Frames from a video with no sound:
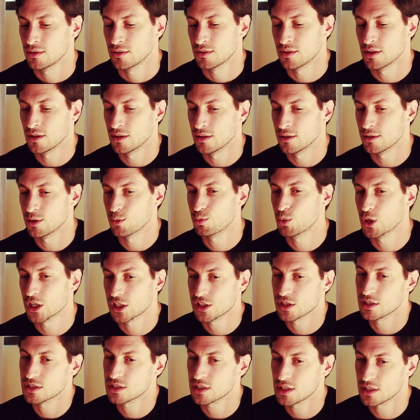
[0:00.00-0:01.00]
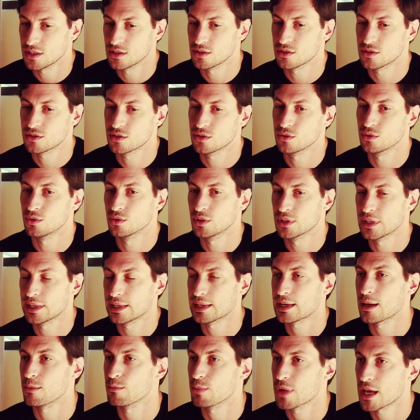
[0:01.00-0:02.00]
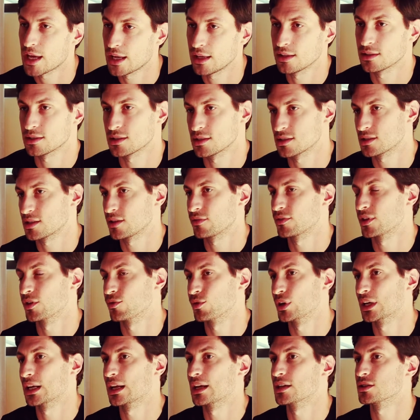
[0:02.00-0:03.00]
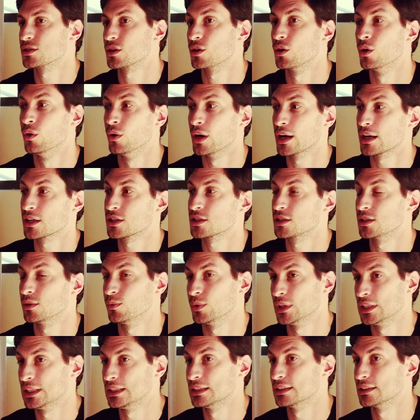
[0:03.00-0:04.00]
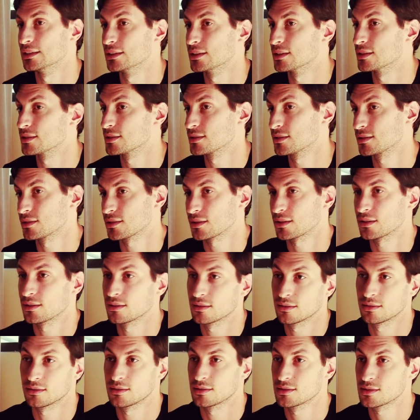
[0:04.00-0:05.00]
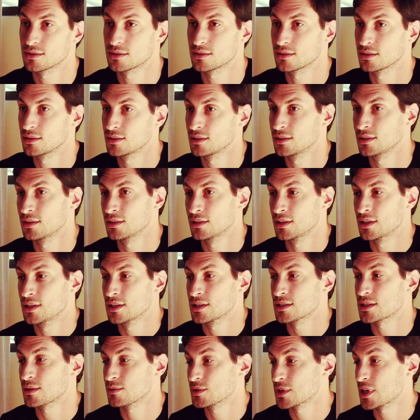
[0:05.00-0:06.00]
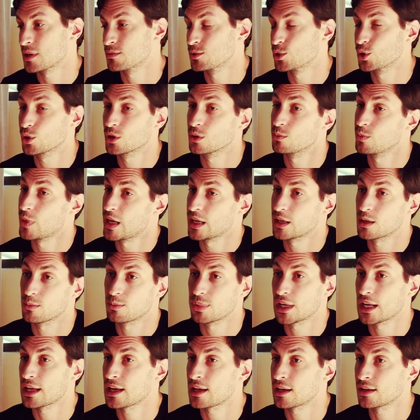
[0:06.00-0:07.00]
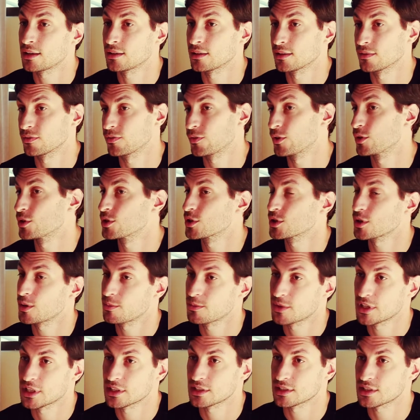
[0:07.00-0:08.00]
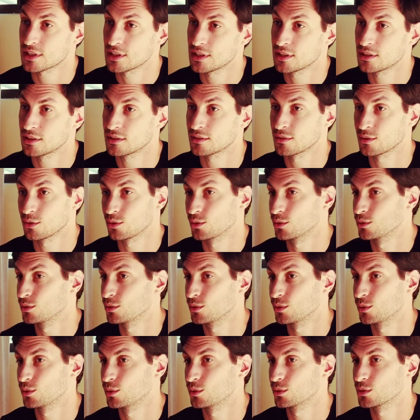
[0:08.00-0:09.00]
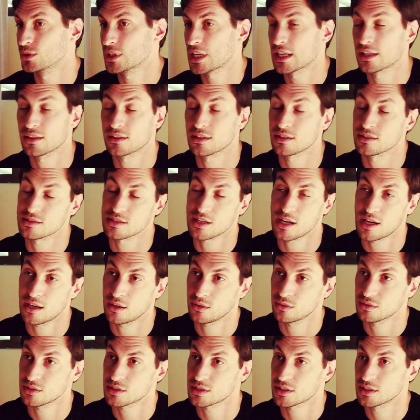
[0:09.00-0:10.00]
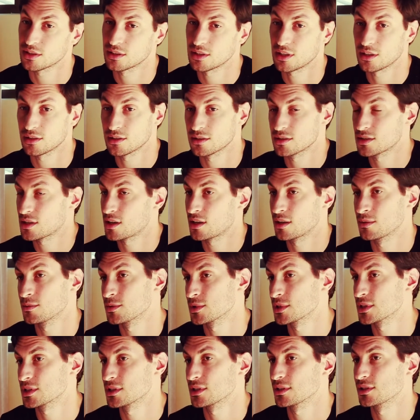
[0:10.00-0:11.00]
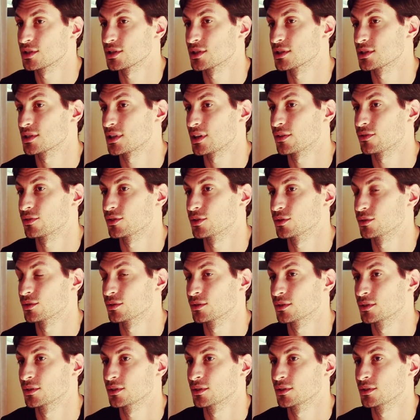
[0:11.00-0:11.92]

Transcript: the, the pictures into their campaigns and stuff they realize oh actually we needed this and sometimes you can make a plan and photoshop things in or, or take things out and other times they just have to